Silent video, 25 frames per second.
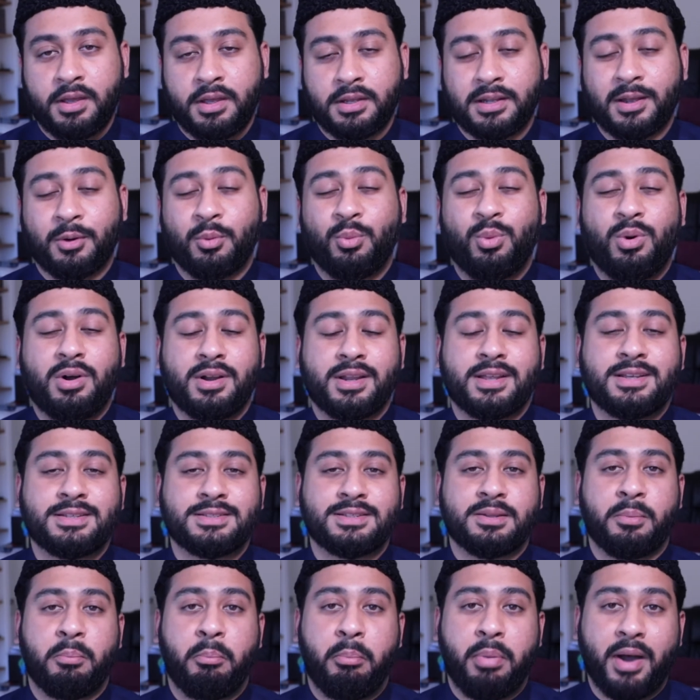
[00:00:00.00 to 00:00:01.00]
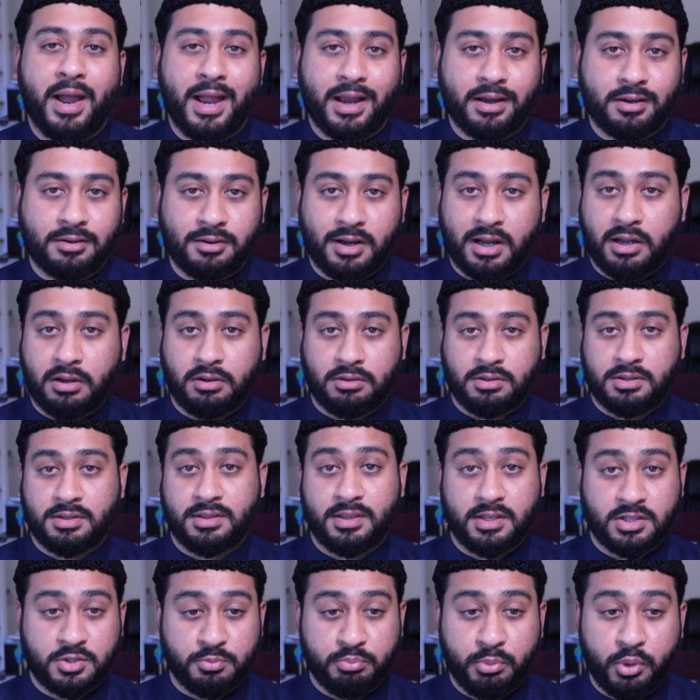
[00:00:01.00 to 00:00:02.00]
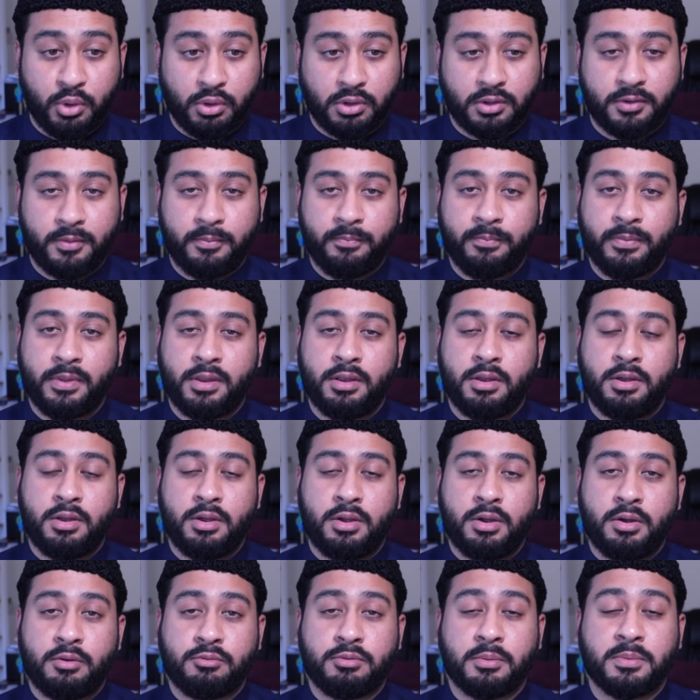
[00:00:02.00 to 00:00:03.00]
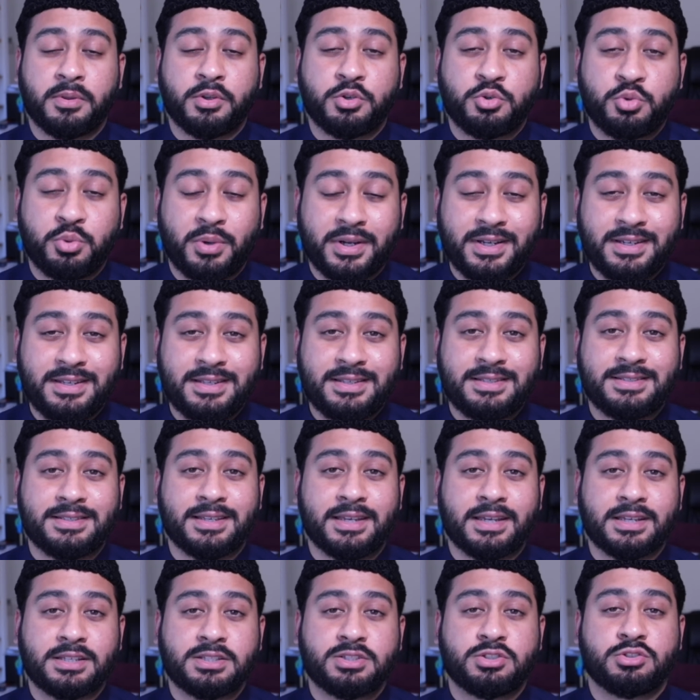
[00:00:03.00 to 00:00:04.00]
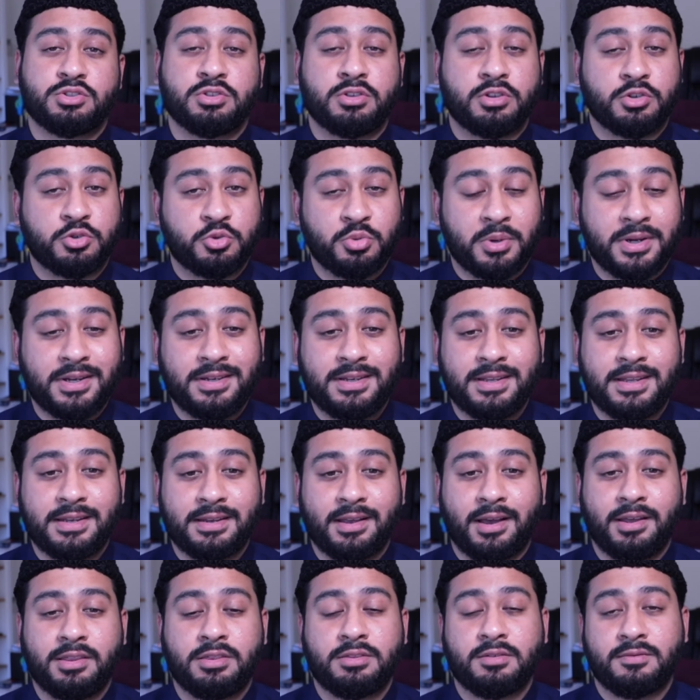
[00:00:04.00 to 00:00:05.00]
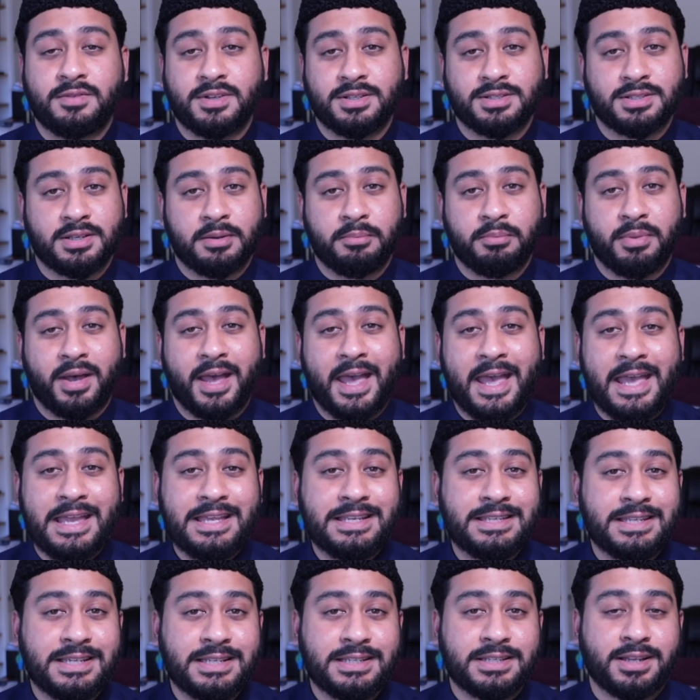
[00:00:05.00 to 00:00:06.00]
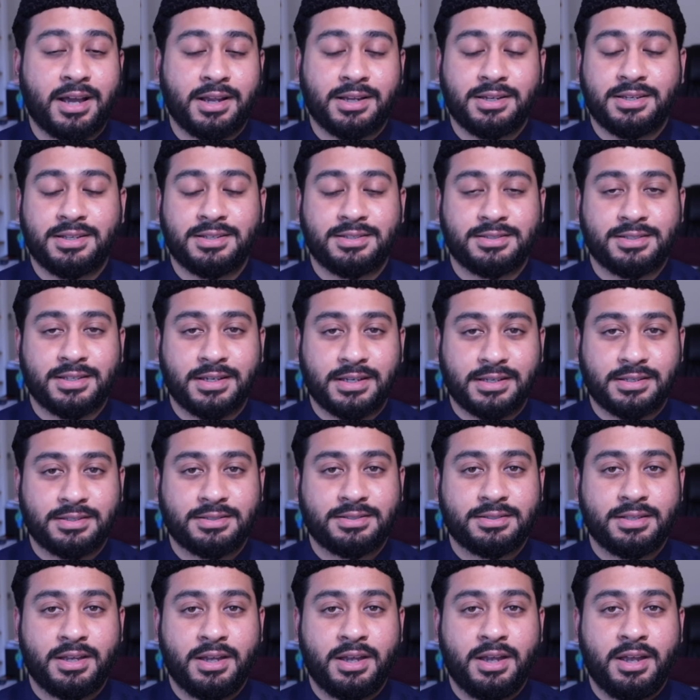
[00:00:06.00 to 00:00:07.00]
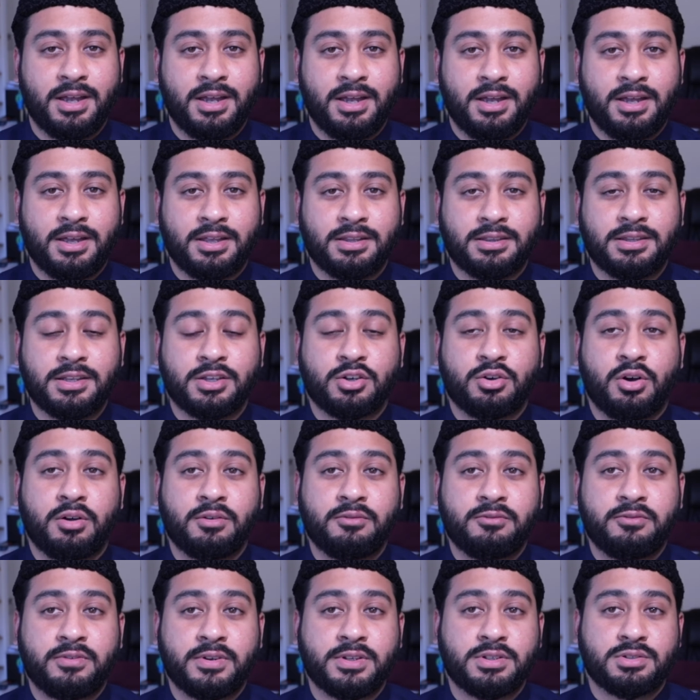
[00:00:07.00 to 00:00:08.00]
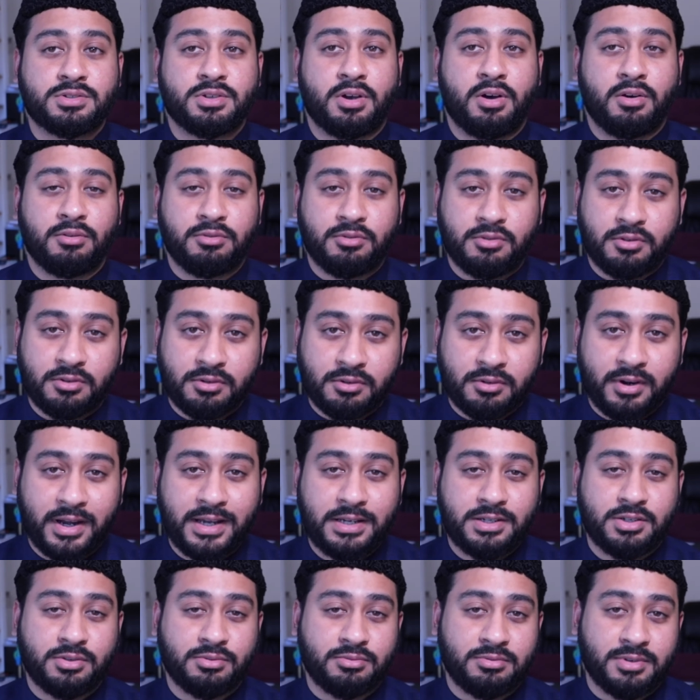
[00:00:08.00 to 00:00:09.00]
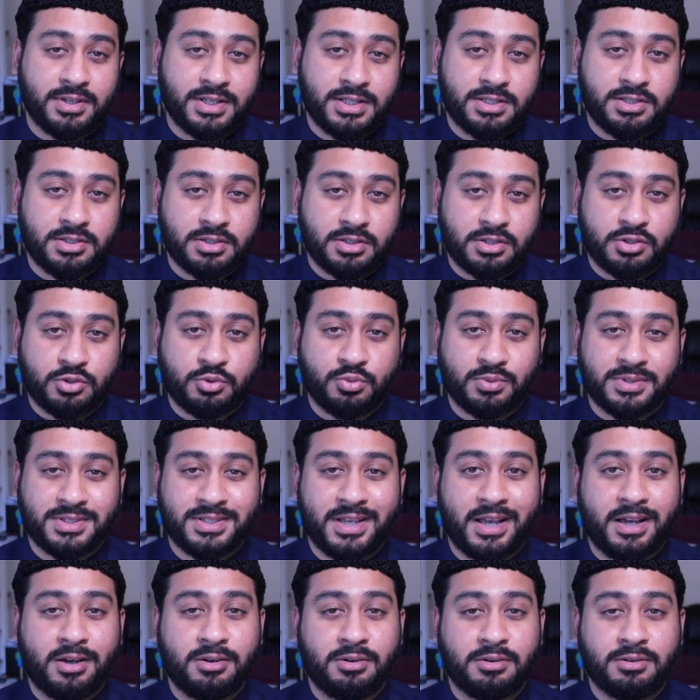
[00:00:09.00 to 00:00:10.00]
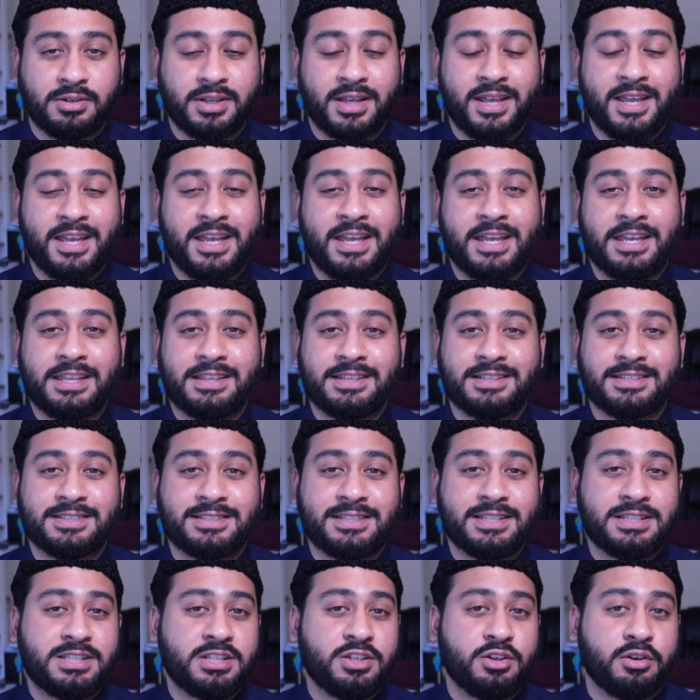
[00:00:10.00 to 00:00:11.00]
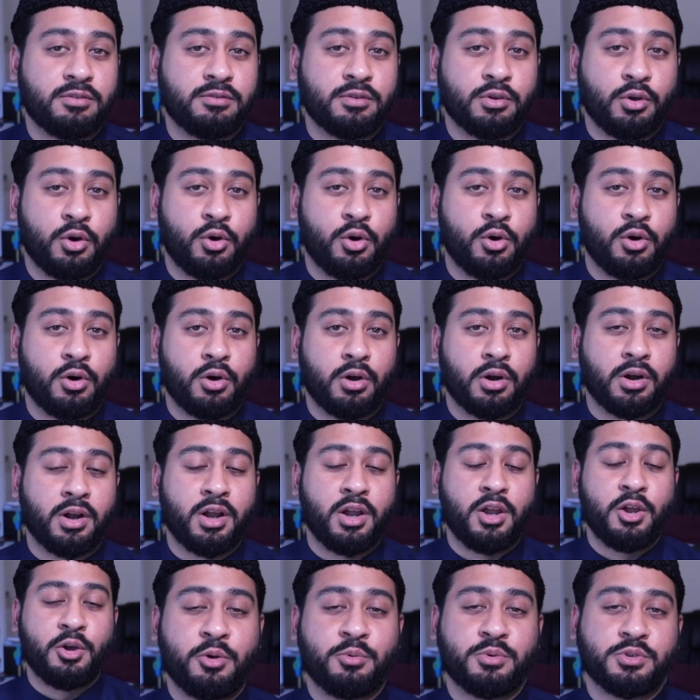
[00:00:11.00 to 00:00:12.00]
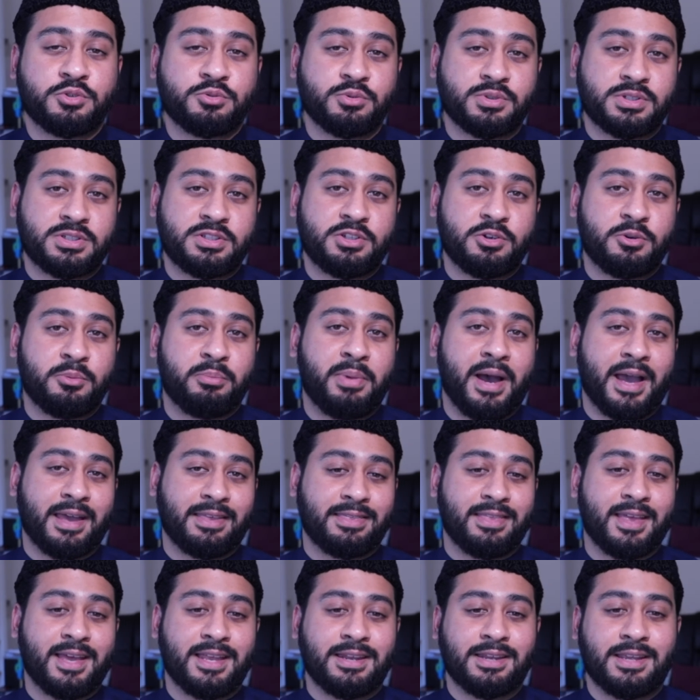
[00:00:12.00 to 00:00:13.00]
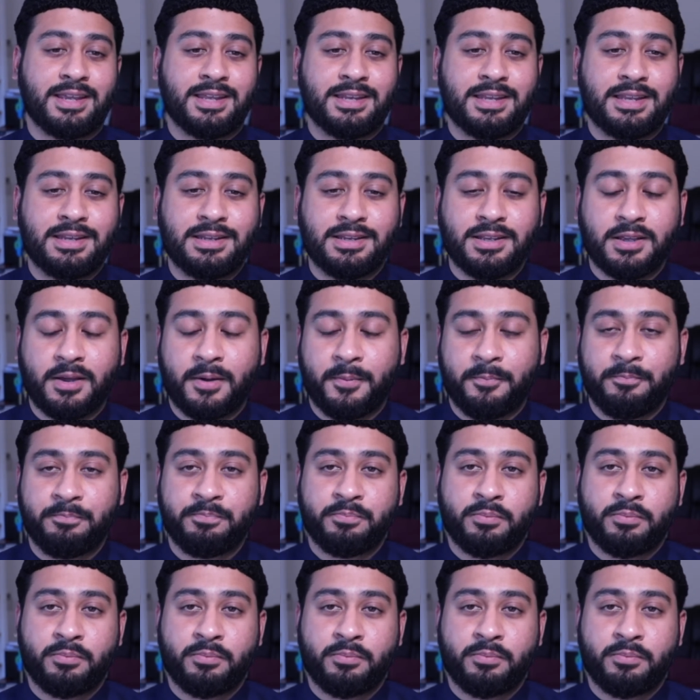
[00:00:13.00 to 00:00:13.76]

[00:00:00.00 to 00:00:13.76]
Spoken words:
Now, what is the background to this book? From the 26th to the 29th of December 1896, the Conference of Great Religions was held in the city of Lahore, which was still back then in India.